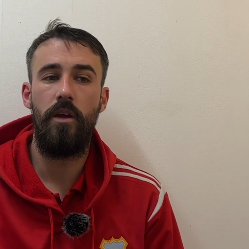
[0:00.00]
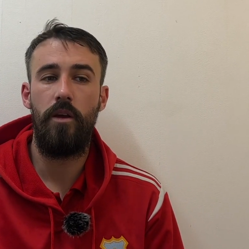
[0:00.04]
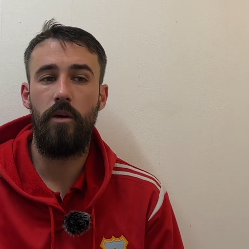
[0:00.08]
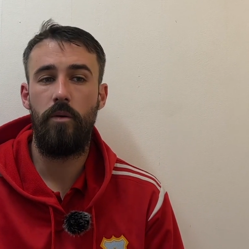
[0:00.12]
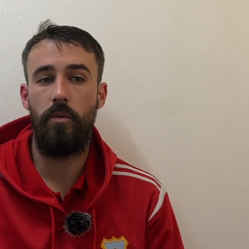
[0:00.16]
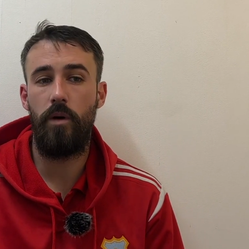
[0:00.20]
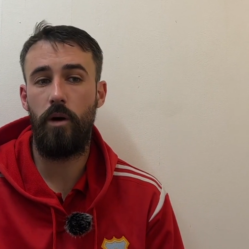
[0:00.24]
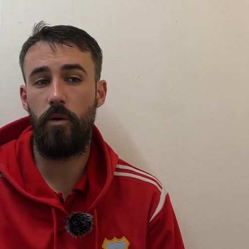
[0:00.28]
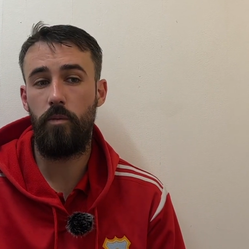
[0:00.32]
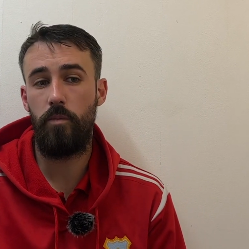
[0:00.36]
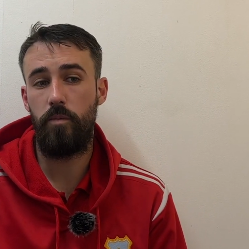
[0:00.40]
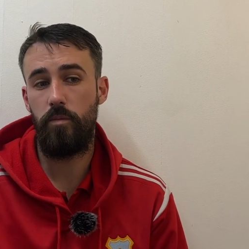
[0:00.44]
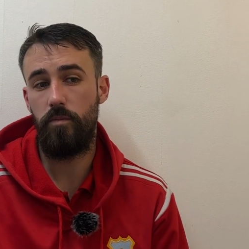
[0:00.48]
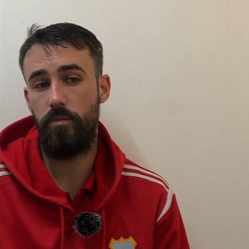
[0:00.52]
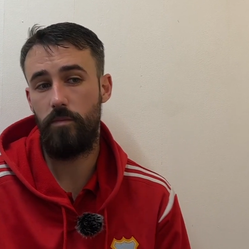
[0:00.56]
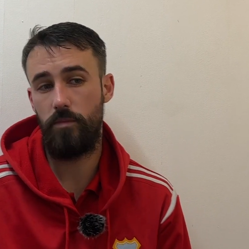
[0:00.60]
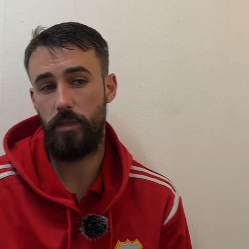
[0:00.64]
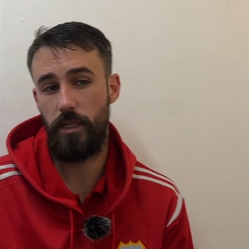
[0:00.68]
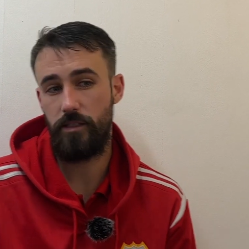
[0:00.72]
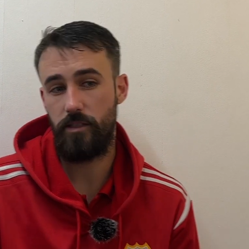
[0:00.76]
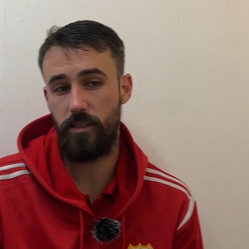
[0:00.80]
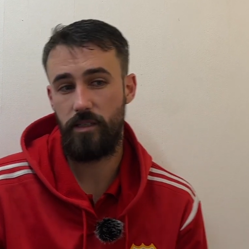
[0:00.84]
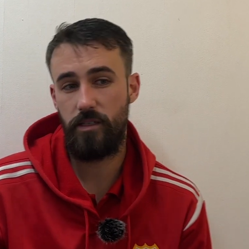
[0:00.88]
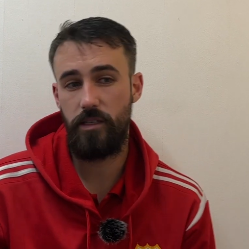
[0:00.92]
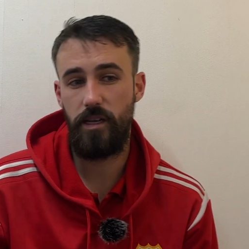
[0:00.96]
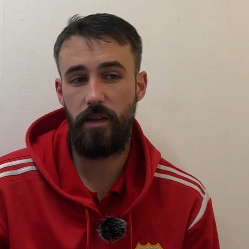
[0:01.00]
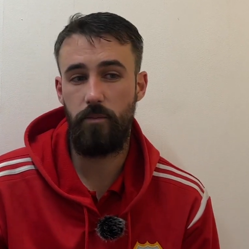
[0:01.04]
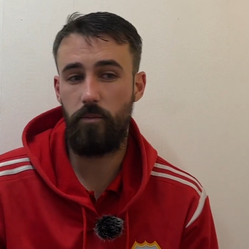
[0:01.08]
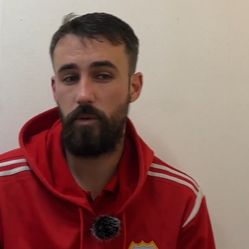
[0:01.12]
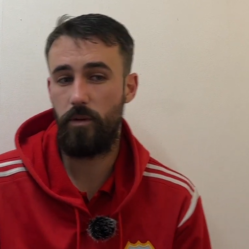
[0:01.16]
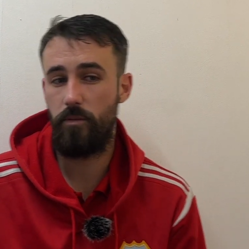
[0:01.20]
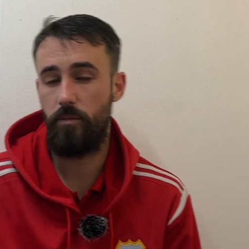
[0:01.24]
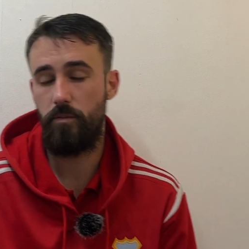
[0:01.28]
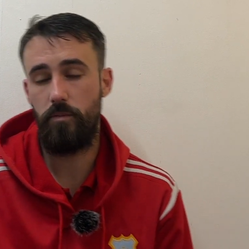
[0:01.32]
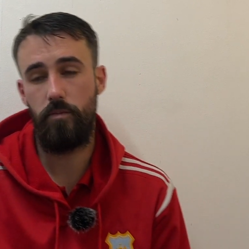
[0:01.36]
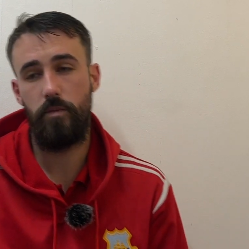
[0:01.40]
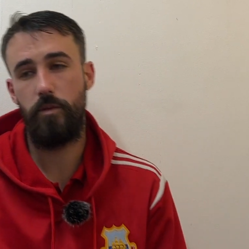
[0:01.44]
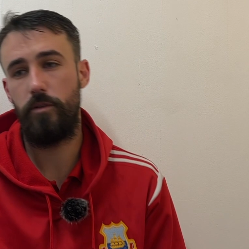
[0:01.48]
Well, as I said,
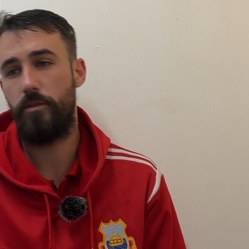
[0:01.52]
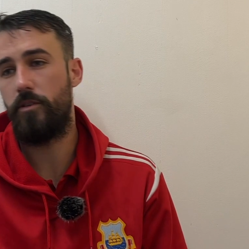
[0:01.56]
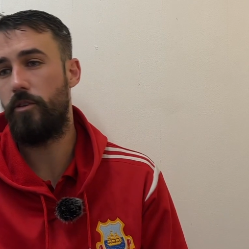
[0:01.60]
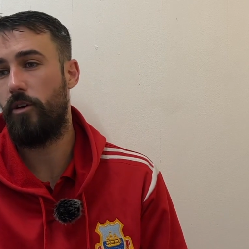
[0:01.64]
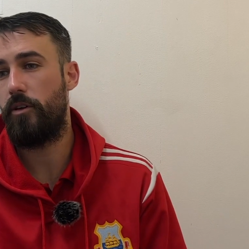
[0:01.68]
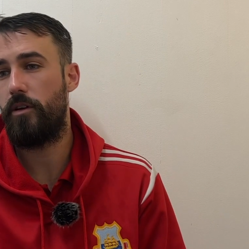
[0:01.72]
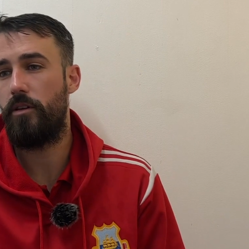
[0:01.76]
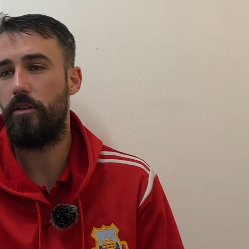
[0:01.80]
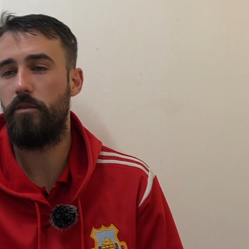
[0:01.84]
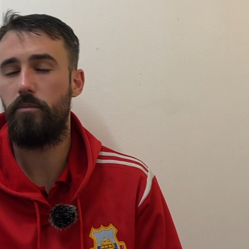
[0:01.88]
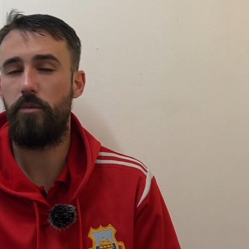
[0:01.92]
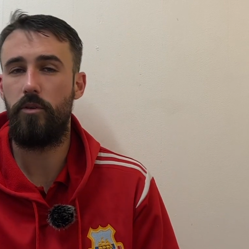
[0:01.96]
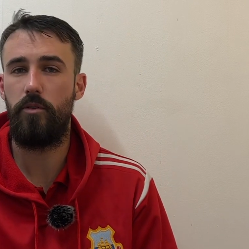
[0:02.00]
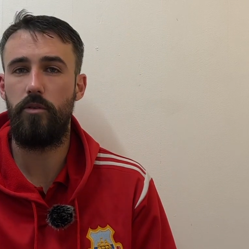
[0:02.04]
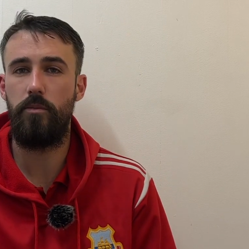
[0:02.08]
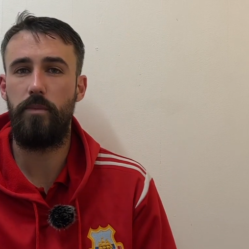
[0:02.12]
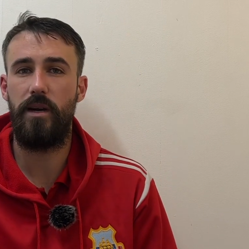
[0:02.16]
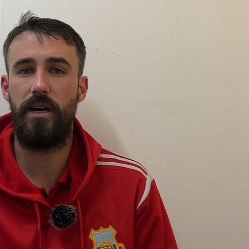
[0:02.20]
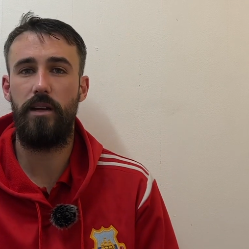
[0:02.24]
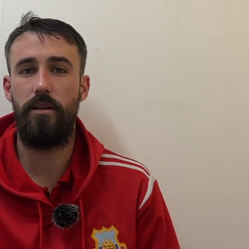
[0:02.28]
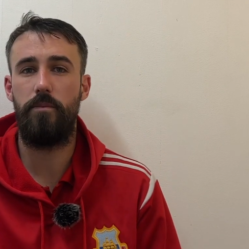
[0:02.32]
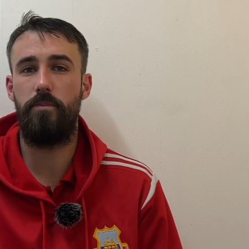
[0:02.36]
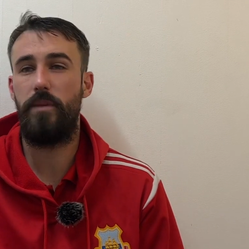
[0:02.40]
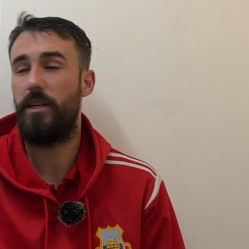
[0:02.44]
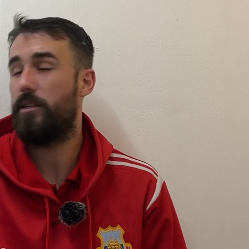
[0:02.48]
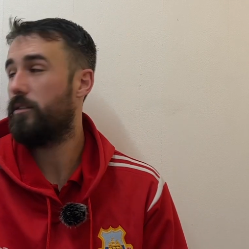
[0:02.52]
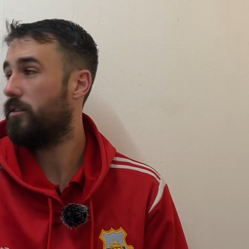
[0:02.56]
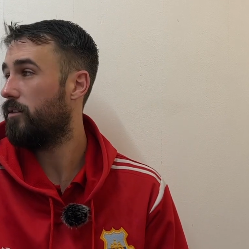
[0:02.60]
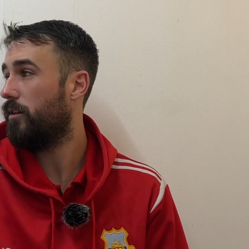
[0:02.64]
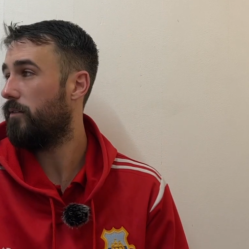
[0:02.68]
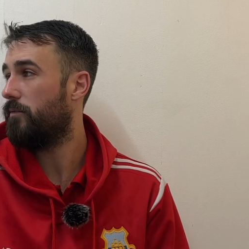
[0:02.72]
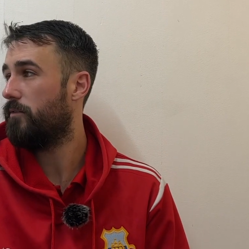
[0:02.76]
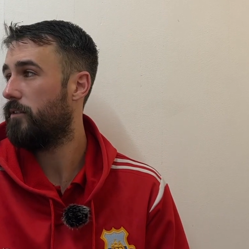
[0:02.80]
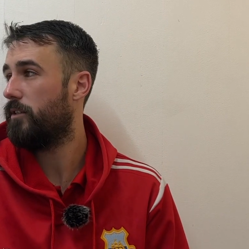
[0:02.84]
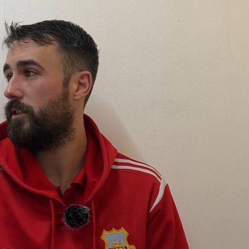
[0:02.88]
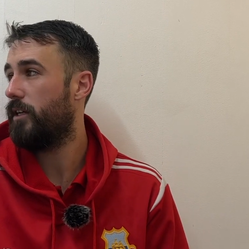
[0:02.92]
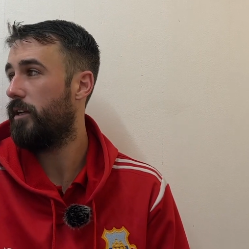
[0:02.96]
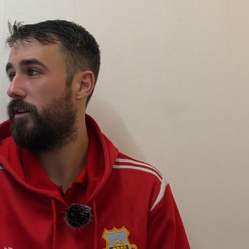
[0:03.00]
we were knocking the ball about the best
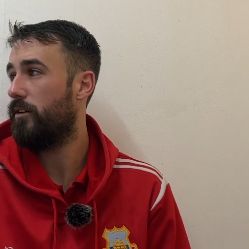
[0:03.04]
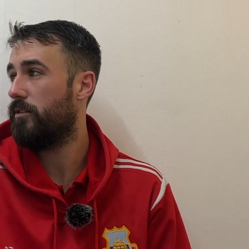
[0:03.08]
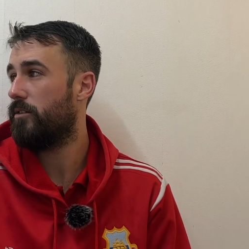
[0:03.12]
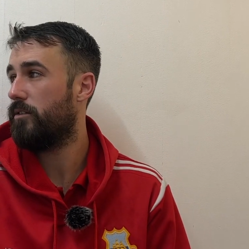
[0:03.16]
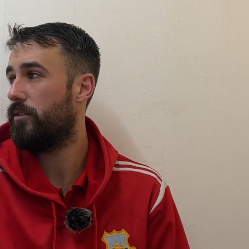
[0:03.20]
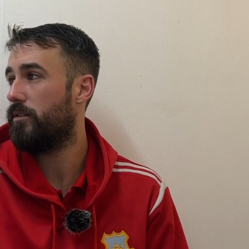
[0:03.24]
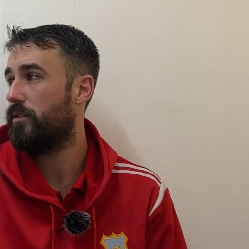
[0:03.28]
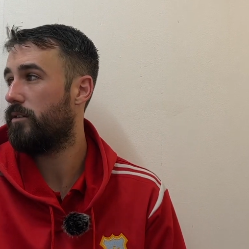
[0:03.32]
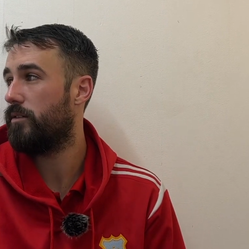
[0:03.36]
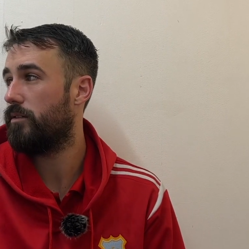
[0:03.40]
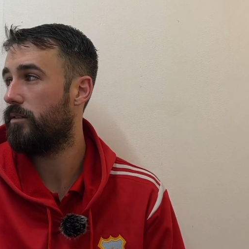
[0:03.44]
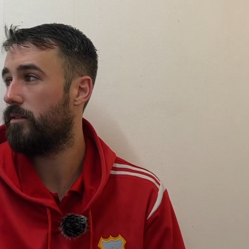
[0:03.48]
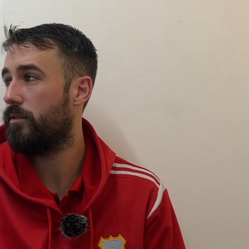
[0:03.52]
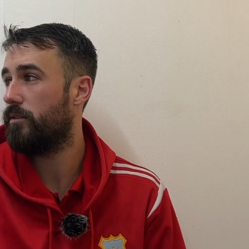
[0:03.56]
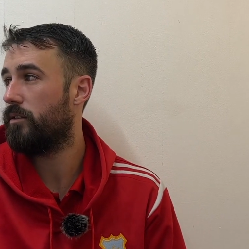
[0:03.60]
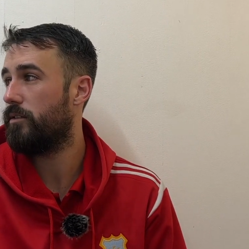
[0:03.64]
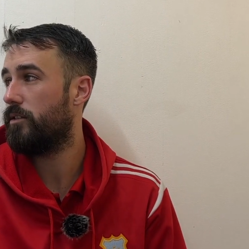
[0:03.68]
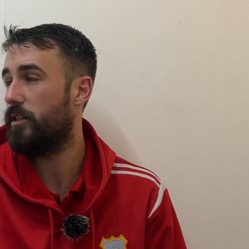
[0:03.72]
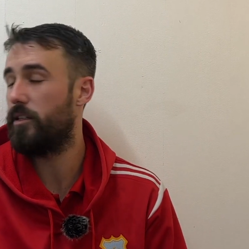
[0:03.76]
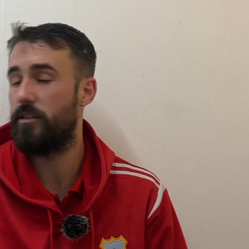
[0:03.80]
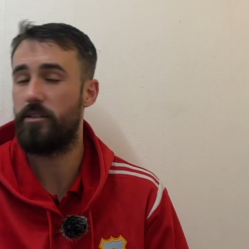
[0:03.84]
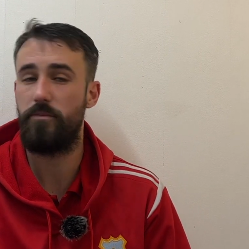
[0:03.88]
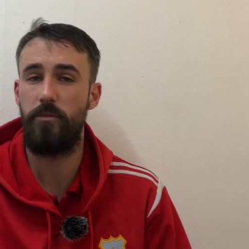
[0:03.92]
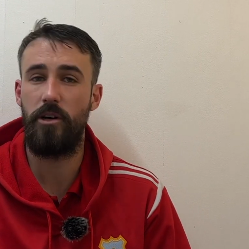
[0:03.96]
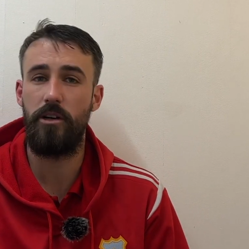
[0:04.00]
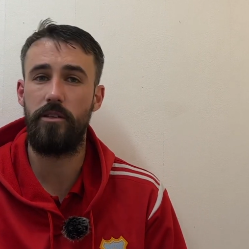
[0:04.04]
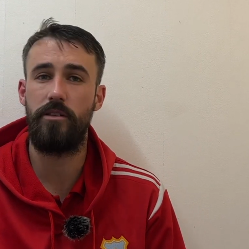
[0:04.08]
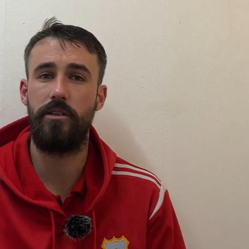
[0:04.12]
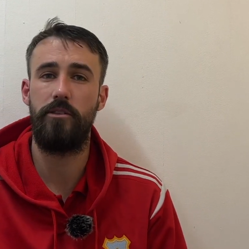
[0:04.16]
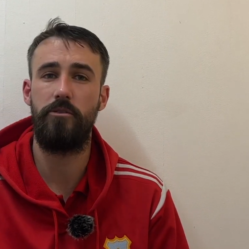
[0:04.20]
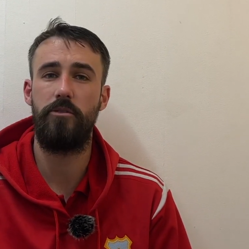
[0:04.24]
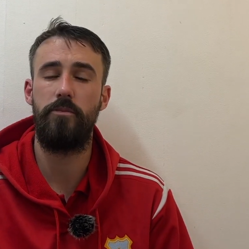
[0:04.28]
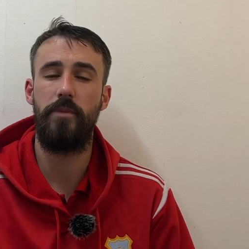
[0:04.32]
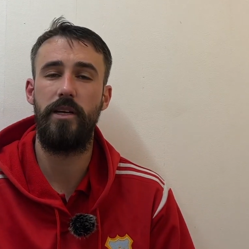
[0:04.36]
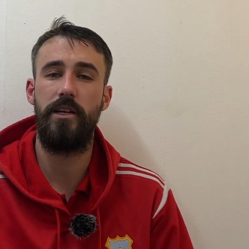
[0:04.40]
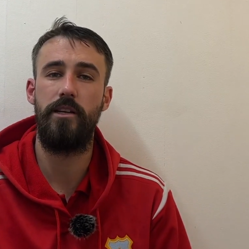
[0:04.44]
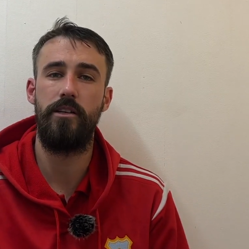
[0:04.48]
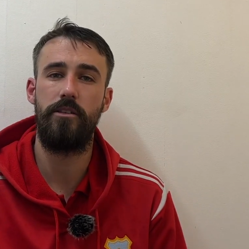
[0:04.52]
I've seen us since
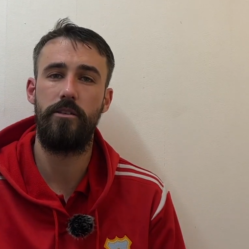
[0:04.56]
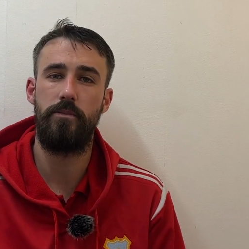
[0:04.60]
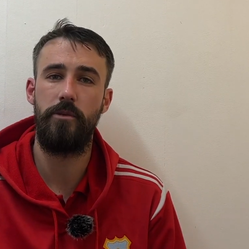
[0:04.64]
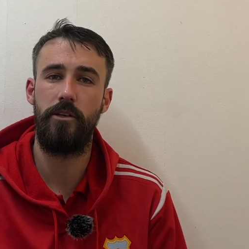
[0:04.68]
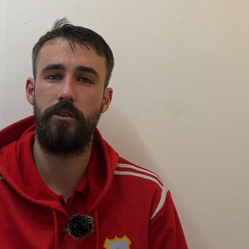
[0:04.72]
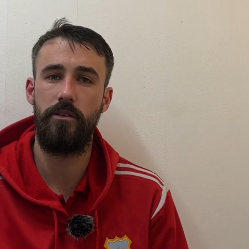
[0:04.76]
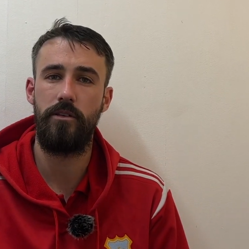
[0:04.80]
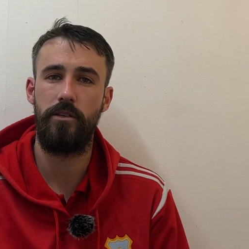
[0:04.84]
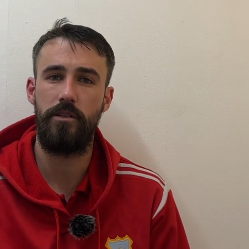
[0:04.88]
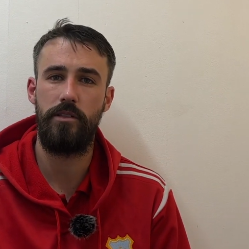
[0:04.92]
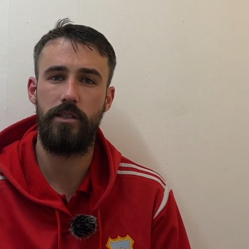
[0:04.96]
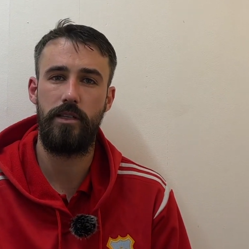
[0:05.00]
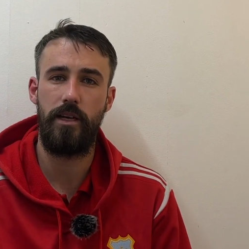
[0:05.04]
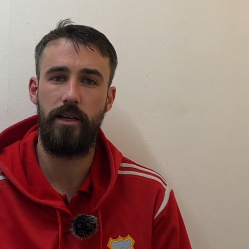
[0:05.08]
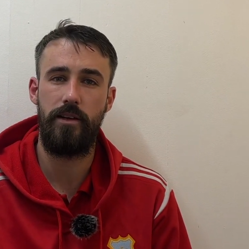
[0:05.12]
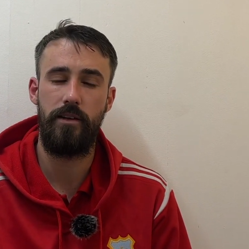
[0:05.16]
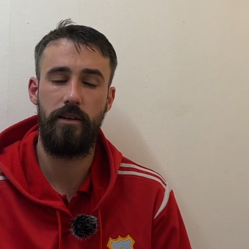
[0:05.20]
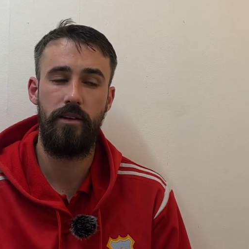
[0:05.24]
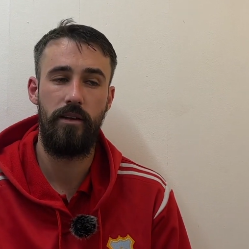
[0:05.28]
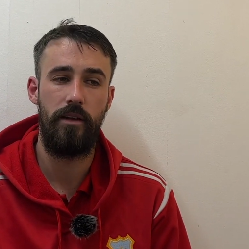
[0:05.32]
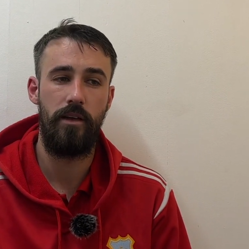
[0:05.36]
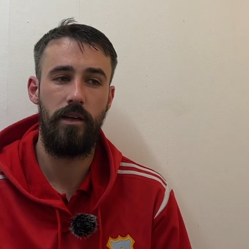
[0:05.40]
Marcel's been here, to be honest, and